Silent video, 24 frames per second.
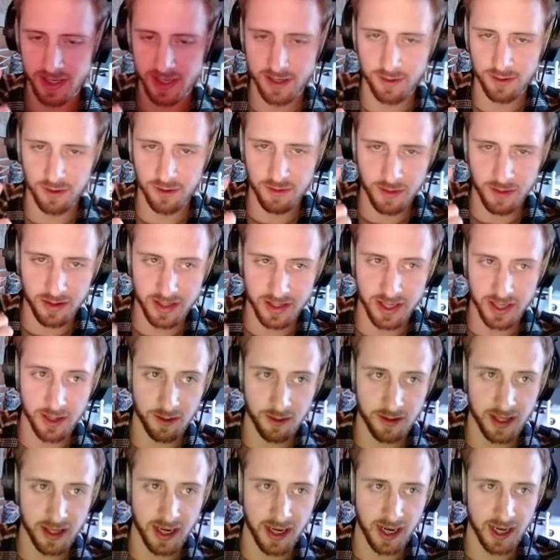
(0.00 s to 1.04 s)
almost
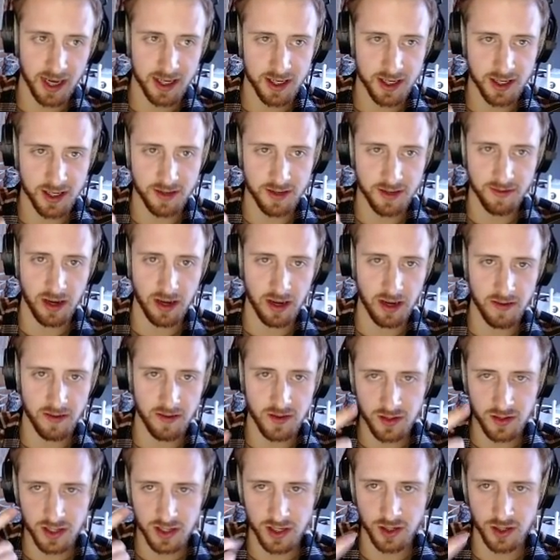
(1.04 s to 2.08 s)
kill the Ashe. Survives,
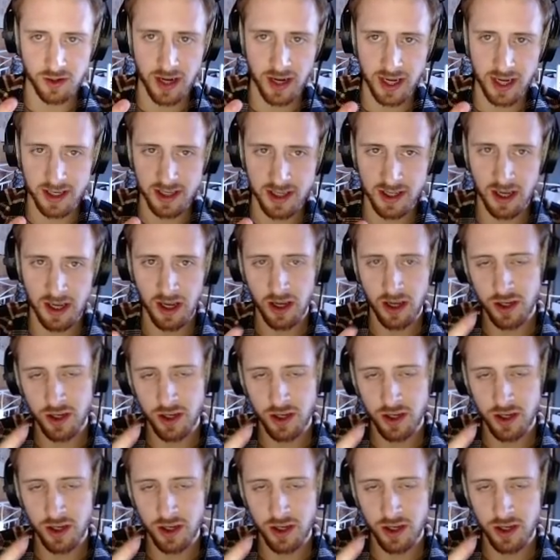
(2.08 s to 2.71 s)
uses trance.